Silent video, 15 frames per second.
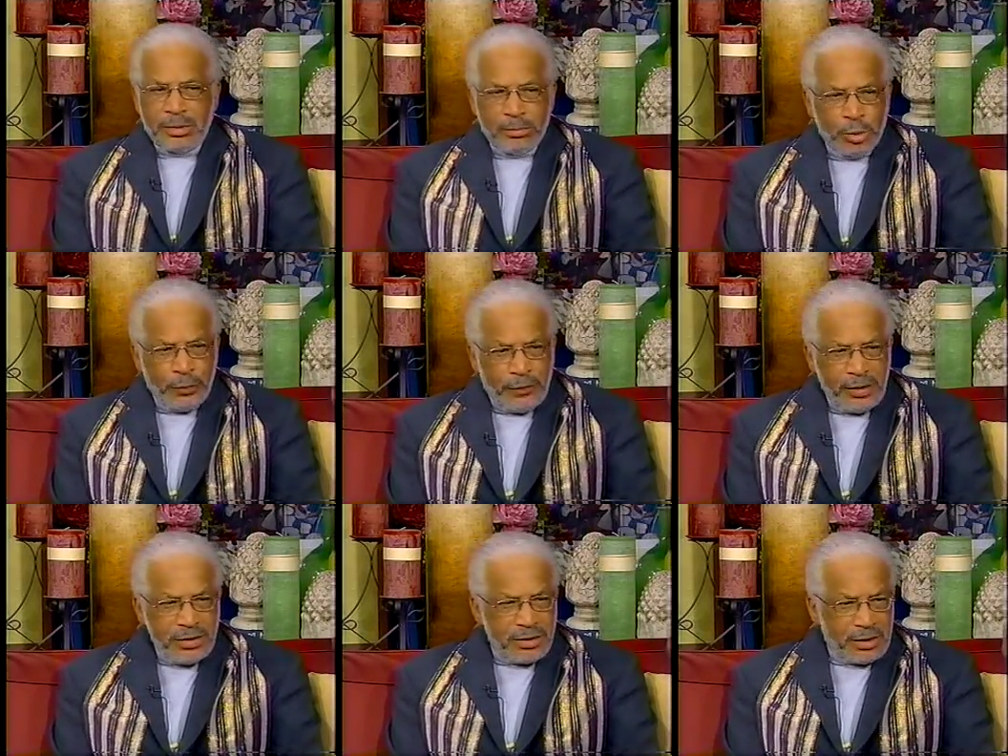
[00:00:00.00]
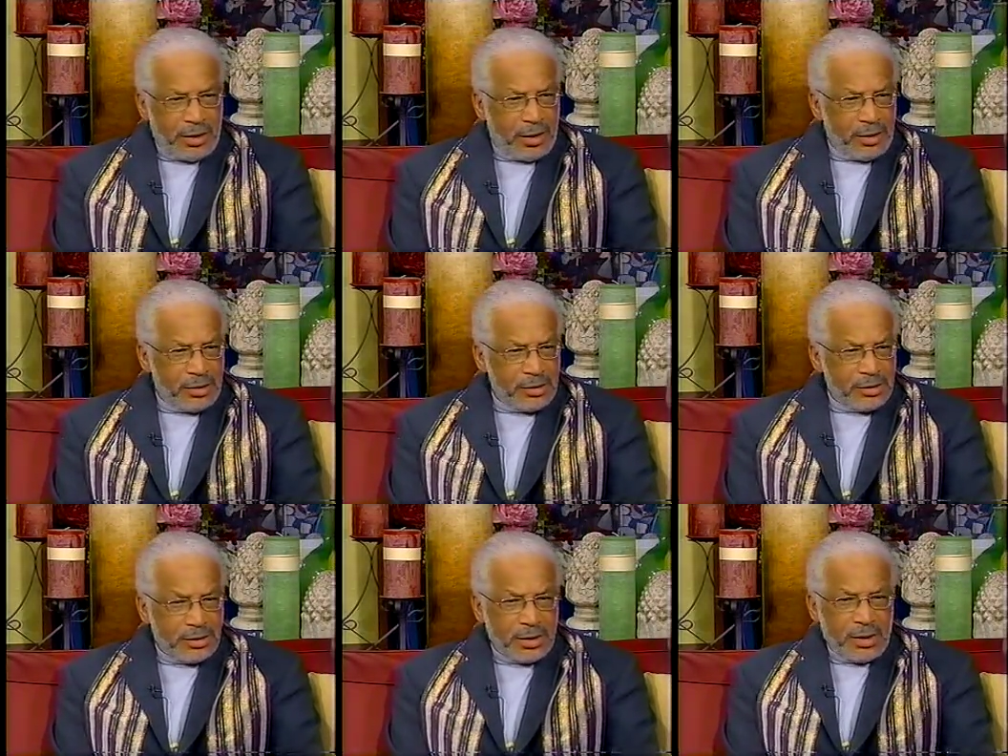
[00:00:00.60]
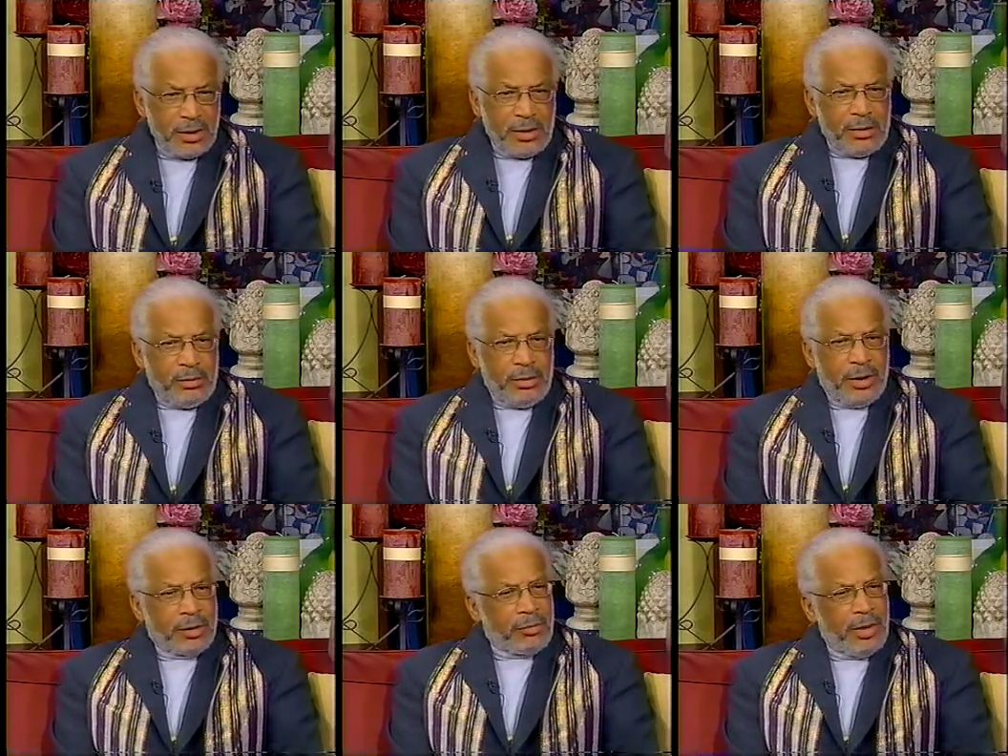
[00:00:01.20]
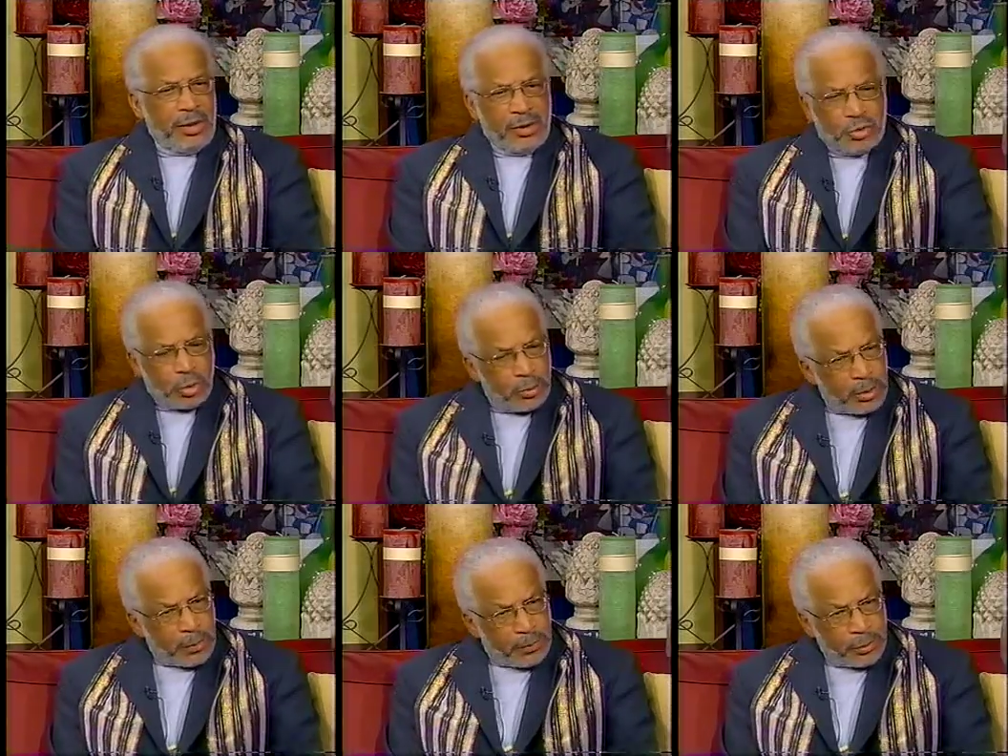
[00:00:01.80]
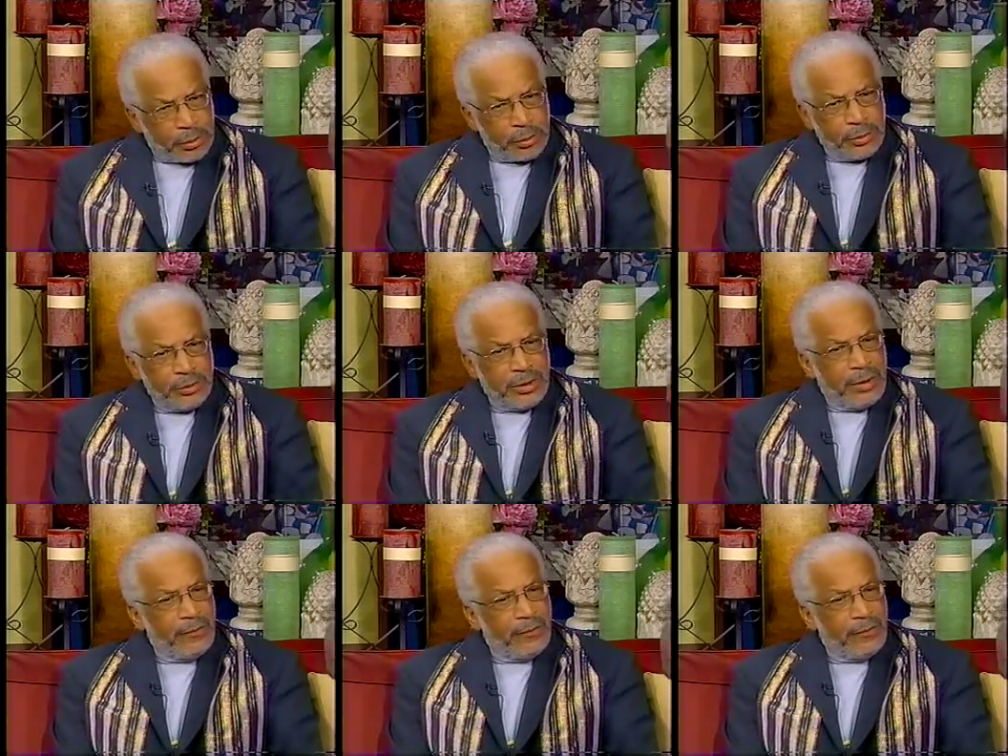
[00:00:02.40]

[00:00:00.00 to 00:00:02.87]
the movies, theaters, mm-hmm. integrated the swimming pools, and